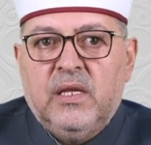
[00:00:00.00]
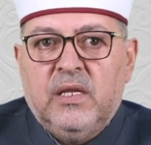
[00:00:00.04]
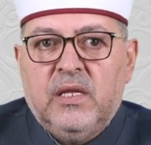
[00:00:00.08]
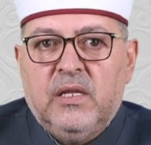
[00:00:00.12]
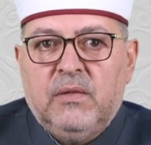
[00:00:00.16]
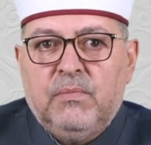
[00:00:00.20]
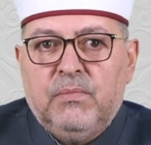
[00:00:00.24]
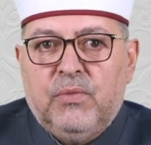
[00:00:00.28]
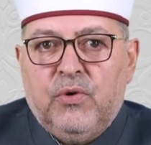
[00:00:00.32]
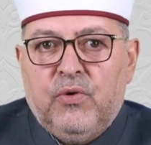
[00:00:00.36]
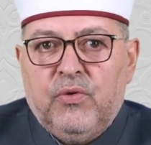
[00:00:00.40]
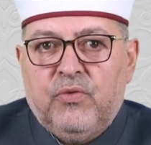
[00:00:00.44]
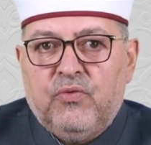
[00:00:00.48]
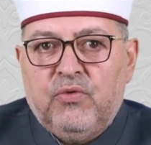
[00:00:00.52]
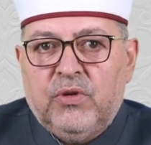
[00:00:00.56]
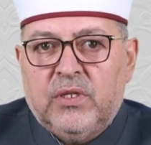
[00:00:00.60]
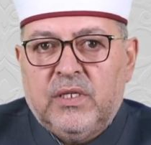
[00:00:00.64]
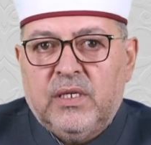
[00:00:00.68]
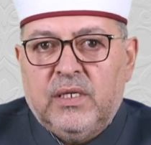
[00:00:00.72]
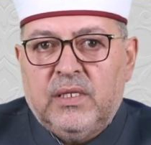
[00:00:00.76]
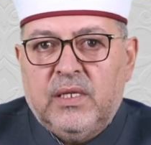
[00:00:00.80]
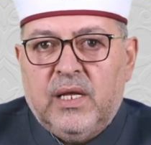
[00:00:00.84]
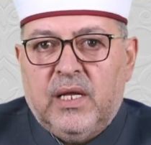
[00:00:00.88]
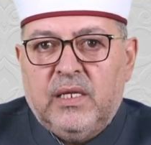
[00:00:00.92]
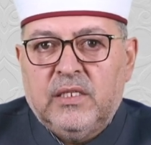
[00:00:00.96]
in both
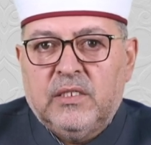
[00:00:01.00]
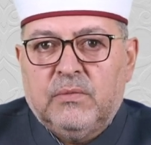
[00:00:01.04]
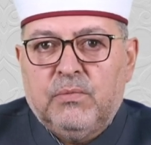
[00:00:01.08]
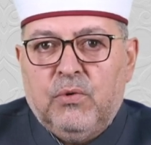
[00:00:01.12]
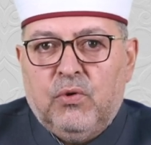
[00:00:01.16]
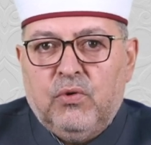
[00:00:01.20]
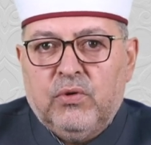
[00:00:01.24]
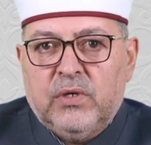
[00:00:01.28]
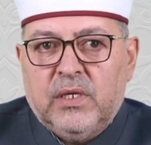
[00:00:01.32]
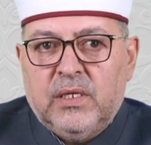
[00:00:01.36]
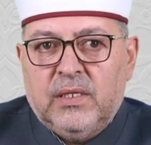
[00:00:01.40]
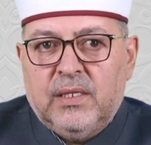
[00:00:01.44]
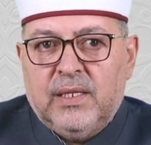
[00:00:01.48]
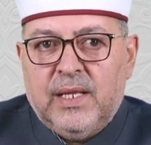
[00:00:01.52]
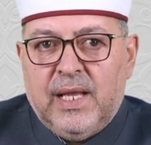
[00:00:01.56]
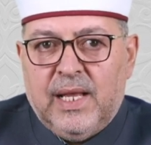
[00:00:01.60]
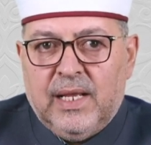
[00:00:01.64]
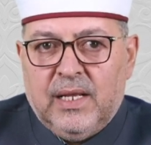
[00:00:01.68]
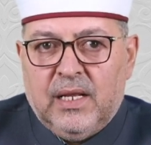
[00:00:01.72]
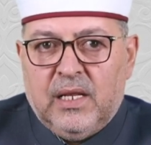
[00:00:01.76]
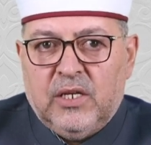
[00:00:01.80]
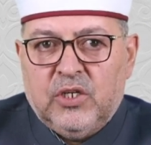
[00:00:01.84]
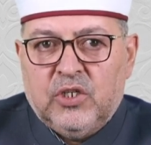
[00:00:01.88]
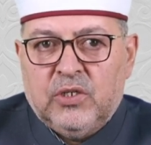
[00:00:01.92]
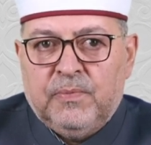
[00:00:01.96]
written and spoken
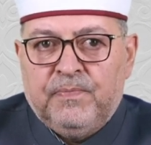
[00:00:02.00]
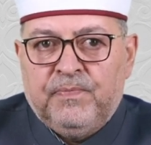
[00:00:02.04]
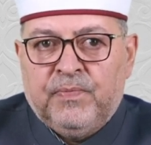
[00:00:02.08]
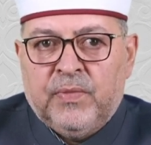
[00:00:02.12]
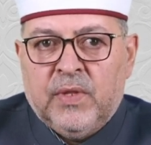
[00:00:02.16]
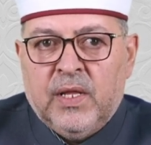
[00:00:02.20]
English.